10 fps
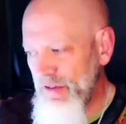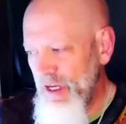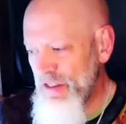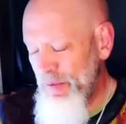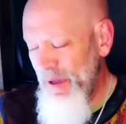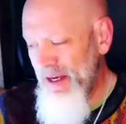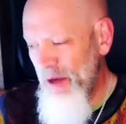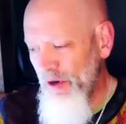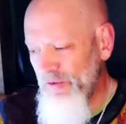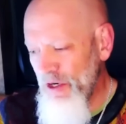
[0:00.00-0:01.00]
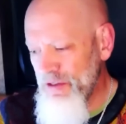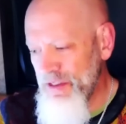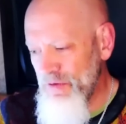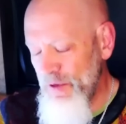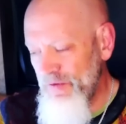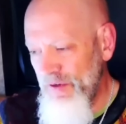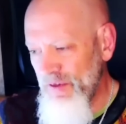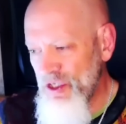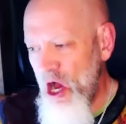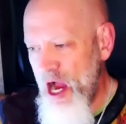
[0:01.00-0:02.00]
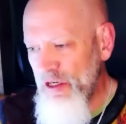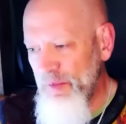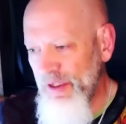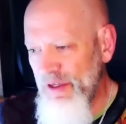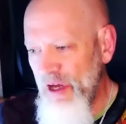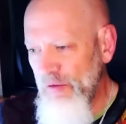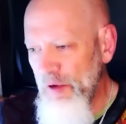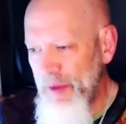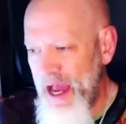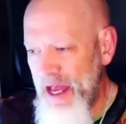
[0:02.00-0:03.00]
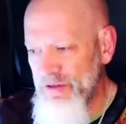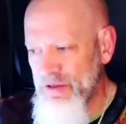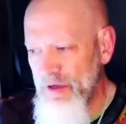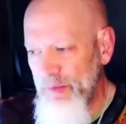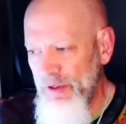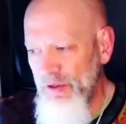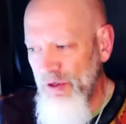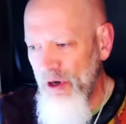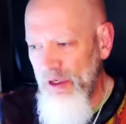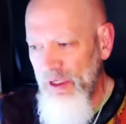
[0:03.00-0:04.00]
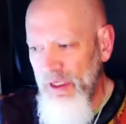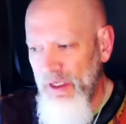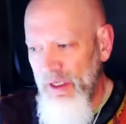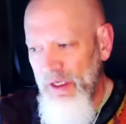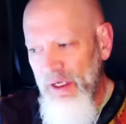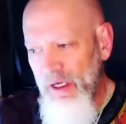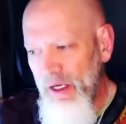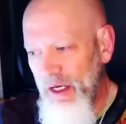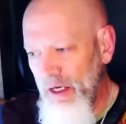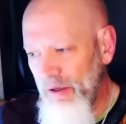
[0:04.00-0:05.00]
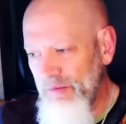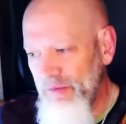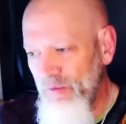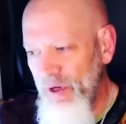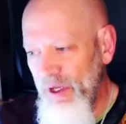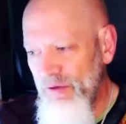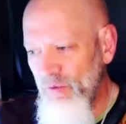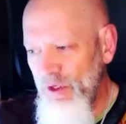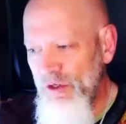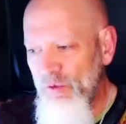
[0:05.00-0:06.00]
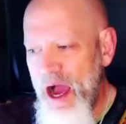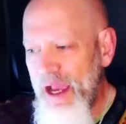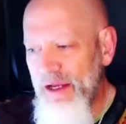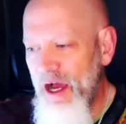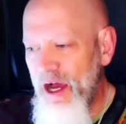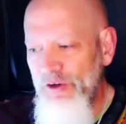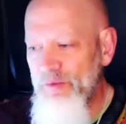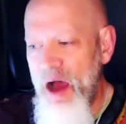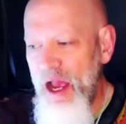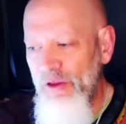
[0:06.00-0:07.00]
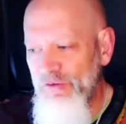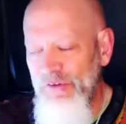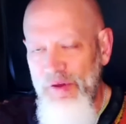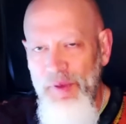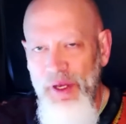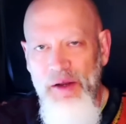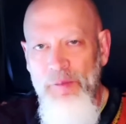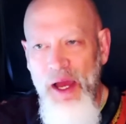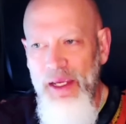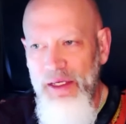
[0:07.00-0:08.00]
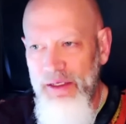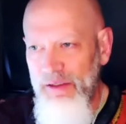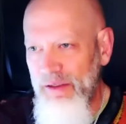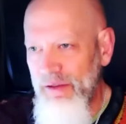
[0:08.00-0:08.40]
It's been a number of years since we've even talked, but Doug McMaster's up in New York. When you ride 100 miles with somebody on a bike